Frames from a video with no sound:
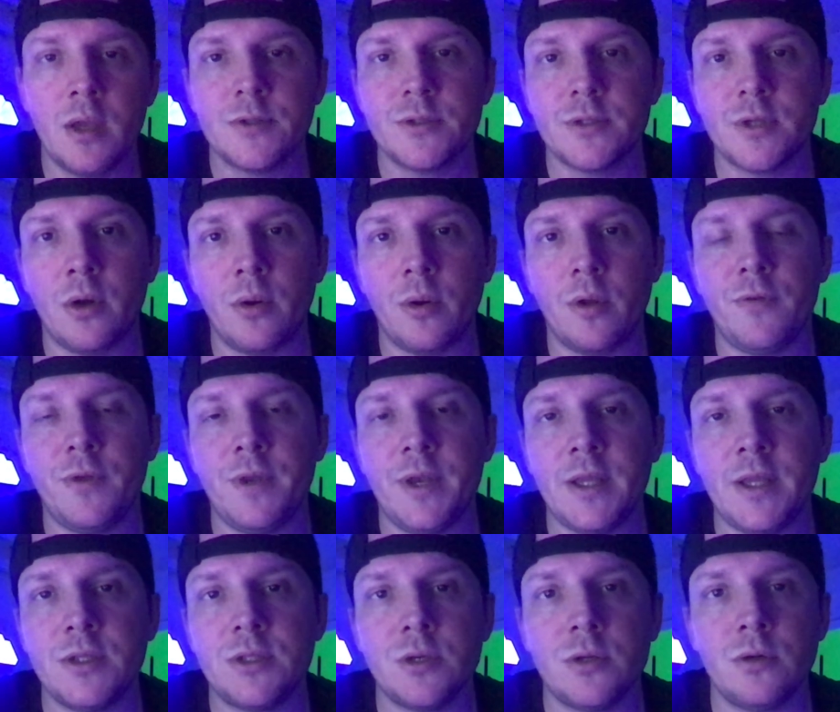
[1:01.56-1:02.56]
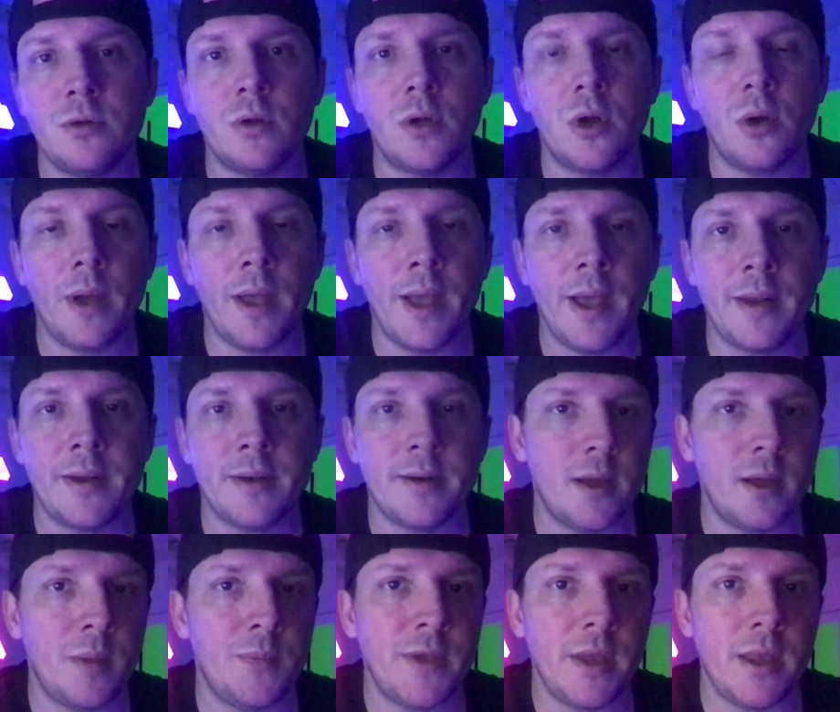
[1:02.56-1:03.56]
So if you need to, go ahead and
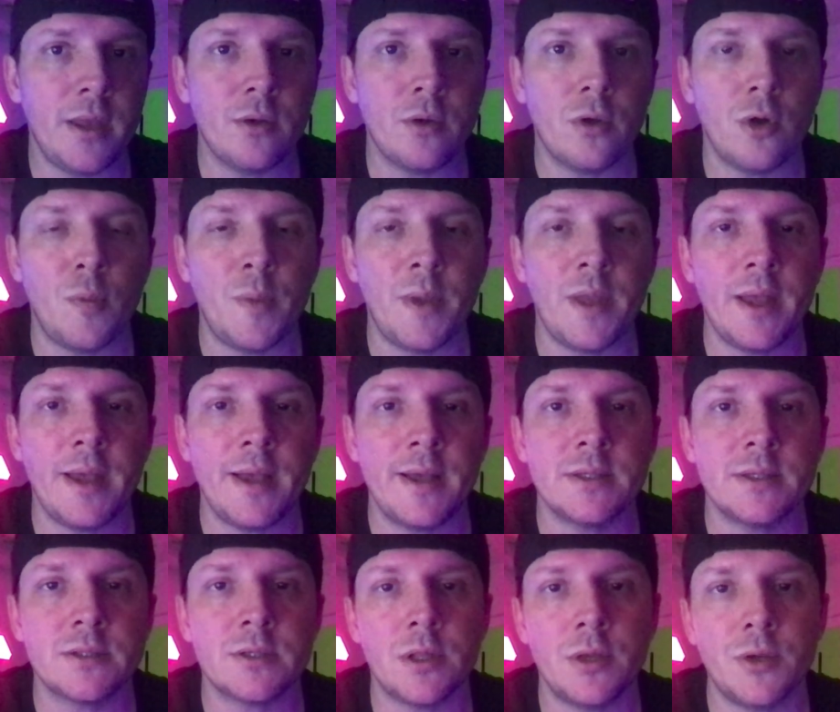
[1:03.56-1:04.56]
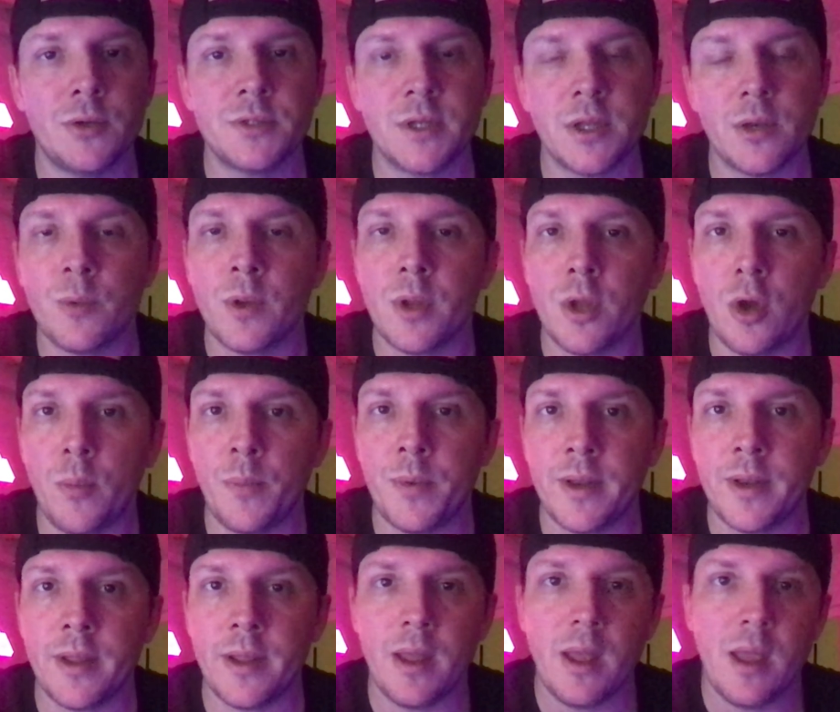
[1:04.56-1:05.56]
update your OBS, close it and
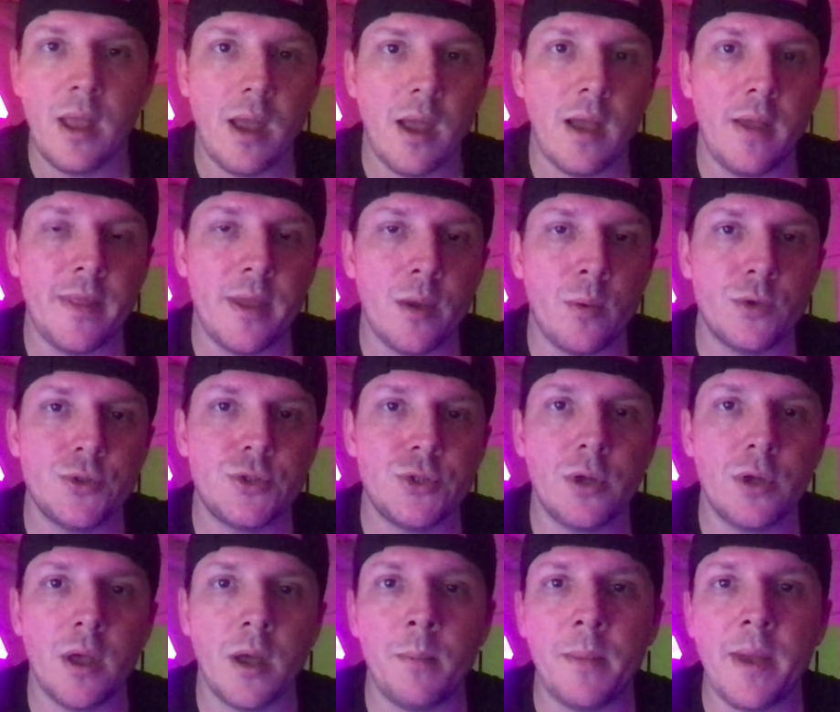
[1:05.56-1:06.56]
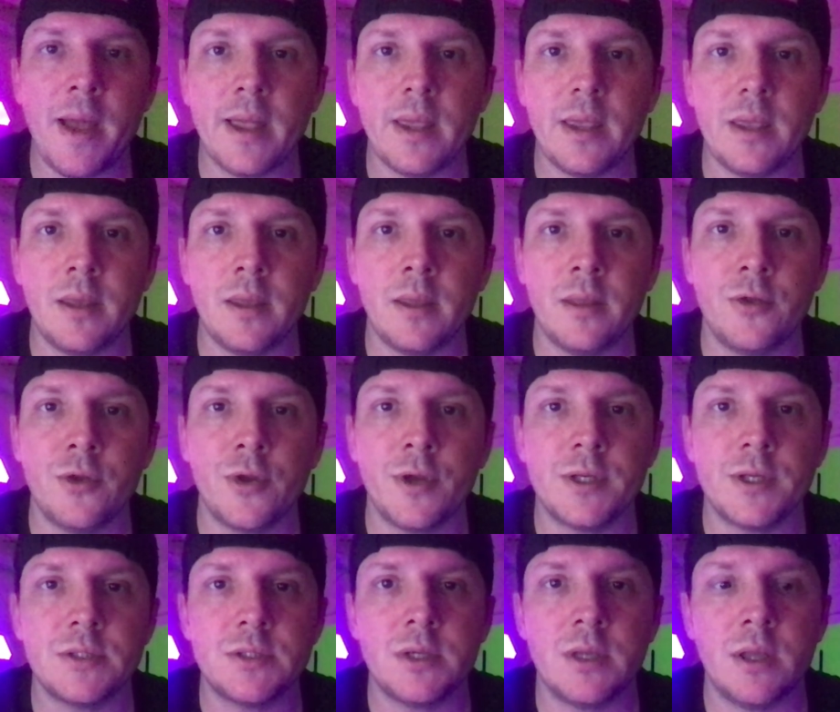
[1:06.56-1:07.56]
reopen it. And then once you come back in, you're
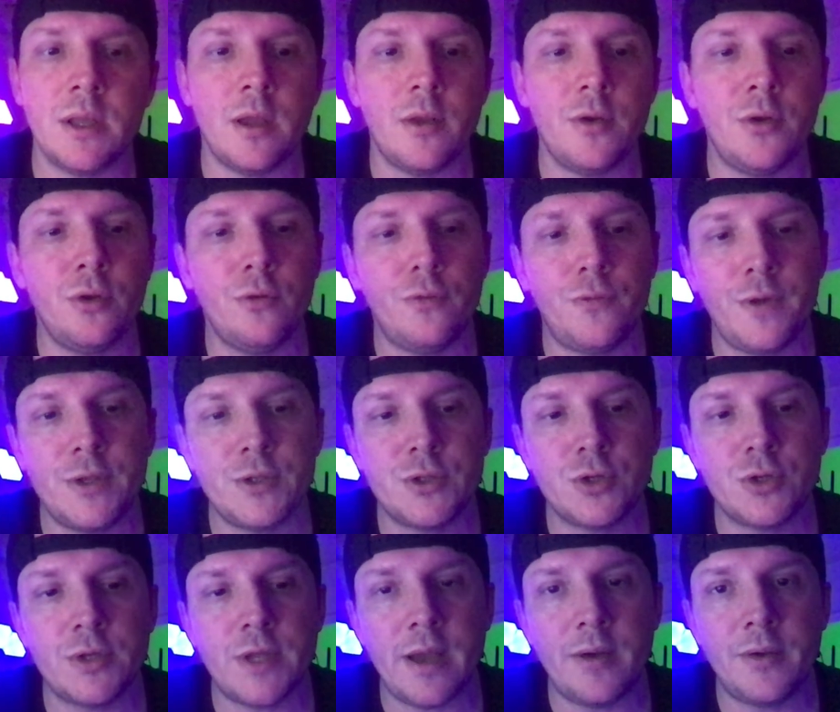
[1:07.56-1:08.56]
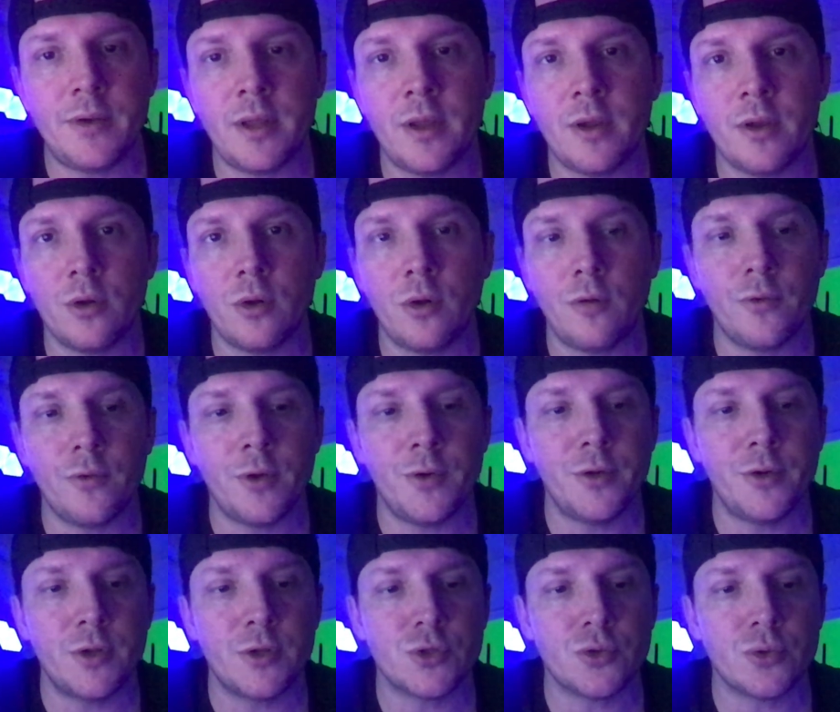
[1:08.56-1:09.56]
gonna see a new feature down here over
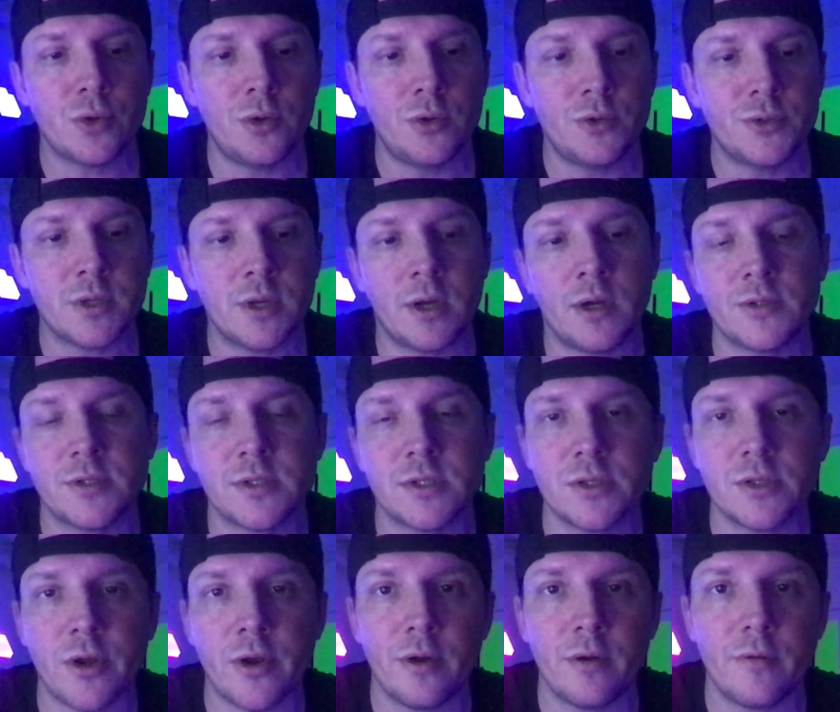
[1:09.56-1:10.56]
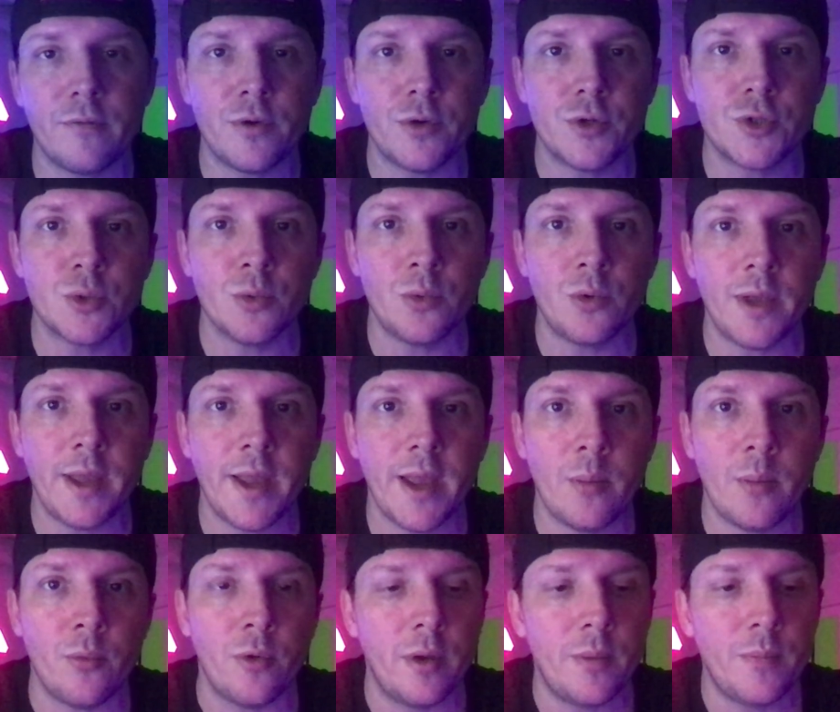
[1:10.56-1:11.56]
under controls called Start Virtual
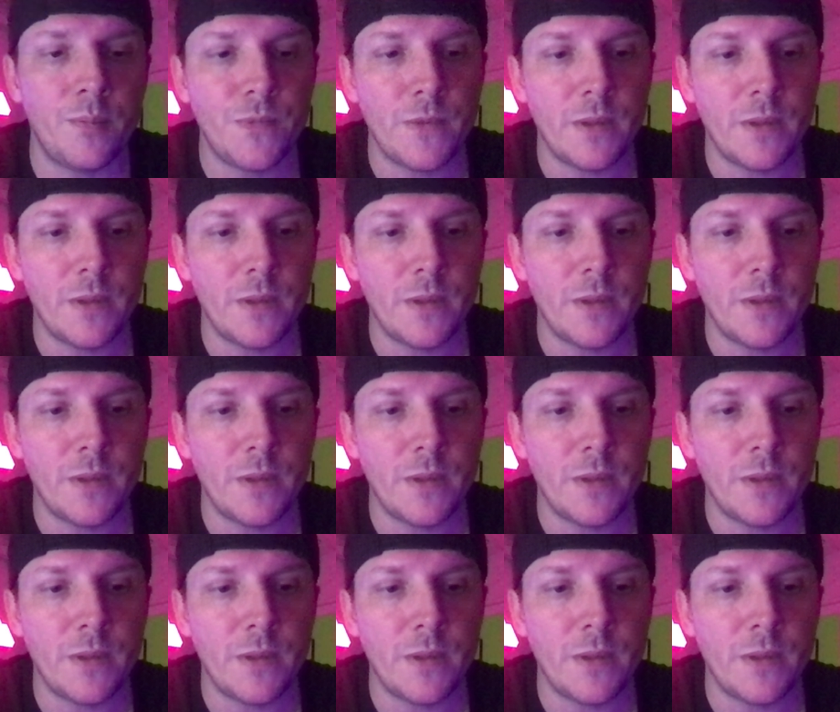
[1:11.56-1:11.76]
Camera.